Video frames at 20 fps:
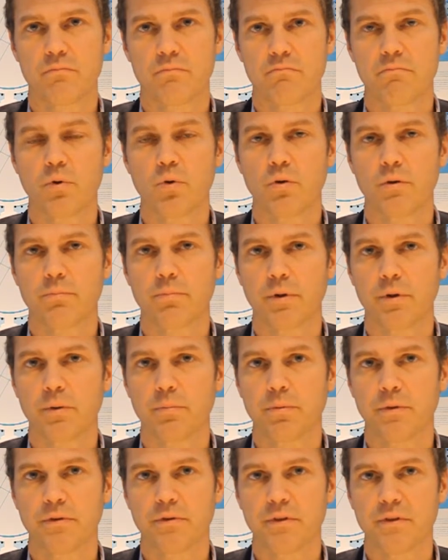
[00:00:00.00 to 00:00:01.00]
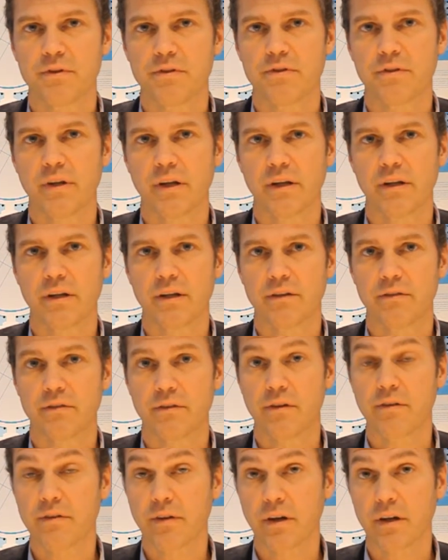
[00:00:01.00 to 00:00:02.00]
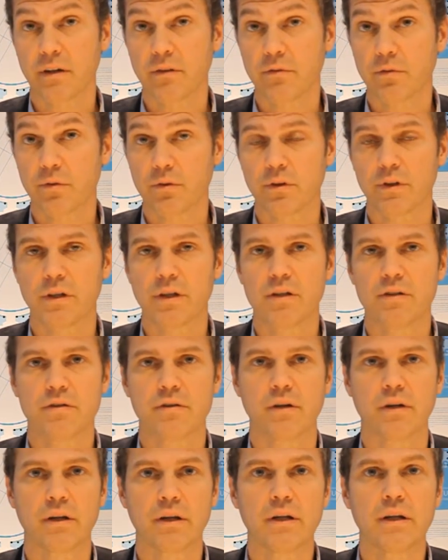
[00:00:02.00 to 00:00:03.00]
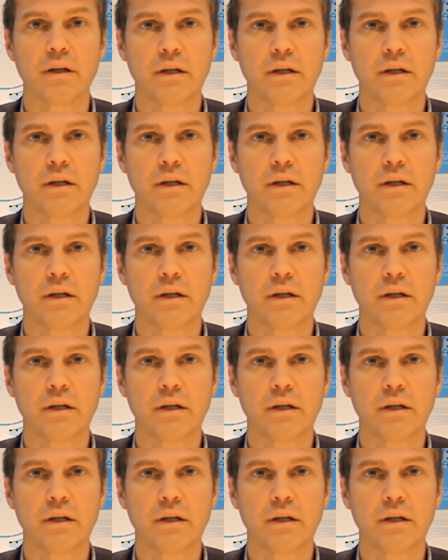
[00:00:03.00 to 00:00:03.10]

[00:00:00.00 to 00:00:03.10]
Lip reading: more purposes than it's designed for initially.